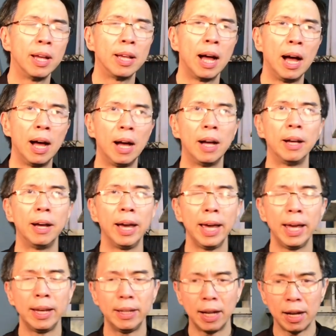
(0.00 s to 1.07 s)
Uh,
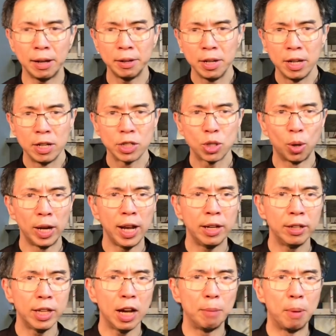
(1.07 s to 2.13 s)
and uh, so
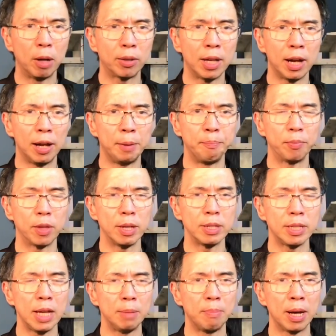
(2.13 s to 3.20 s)
another thing about um,
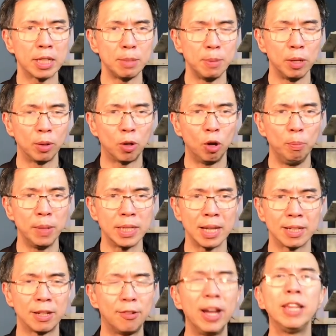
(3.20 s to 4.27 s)
Saint Maximilian Kolbe is a
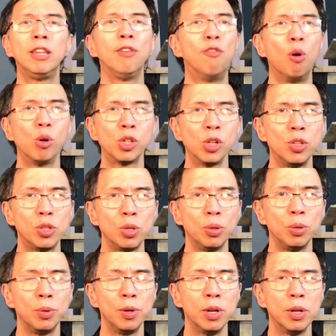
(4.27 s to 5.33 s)
great devotion
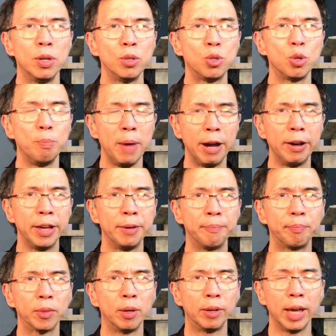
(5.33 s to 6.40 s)
to to Mary.
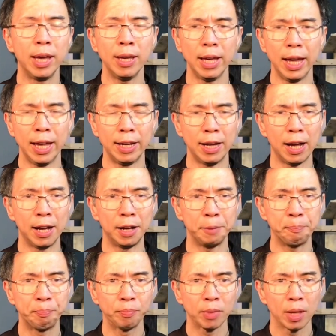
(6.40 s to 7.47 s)
Okay, and um,
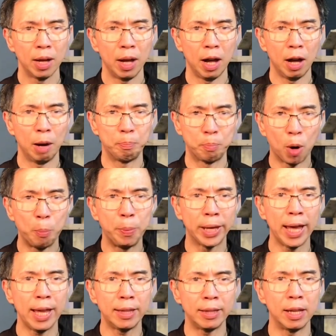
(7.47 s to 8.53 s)

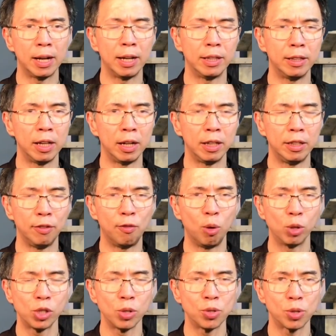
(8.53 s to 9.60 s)
propagate the, the
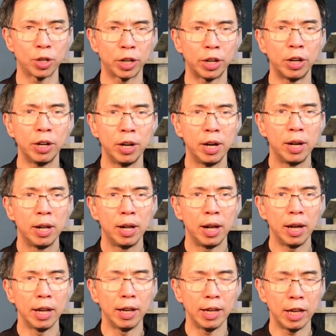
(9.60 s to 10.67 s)
devotion to her.
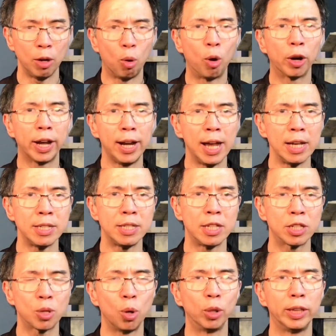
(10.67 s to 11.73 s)
He organized
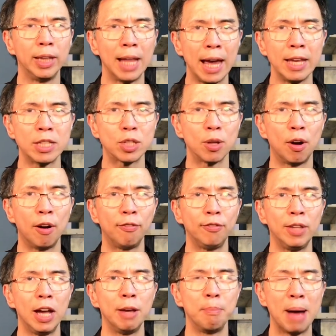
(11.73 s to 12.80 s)
this called Knights of
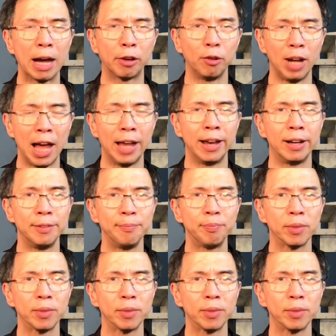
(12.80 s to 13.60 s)
the Immaculata.